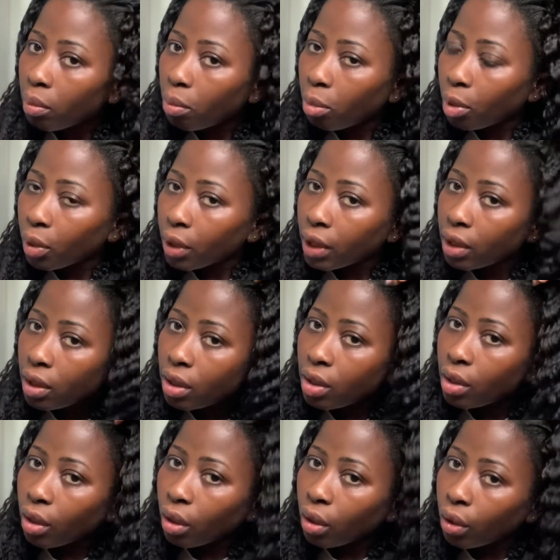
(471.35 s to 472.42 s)
putting
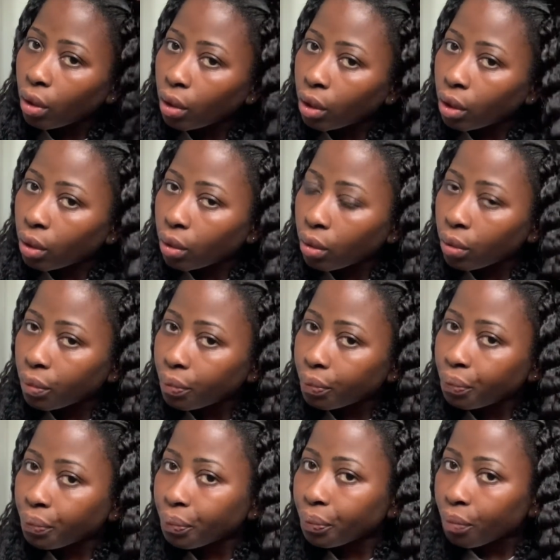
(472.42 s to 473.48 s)
the oil
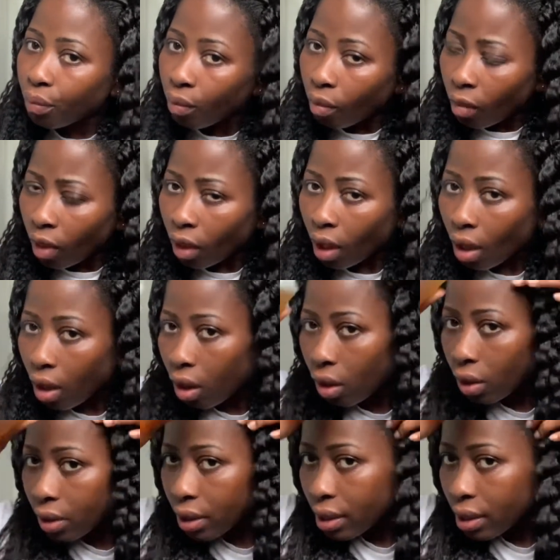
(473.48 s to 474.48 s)
on the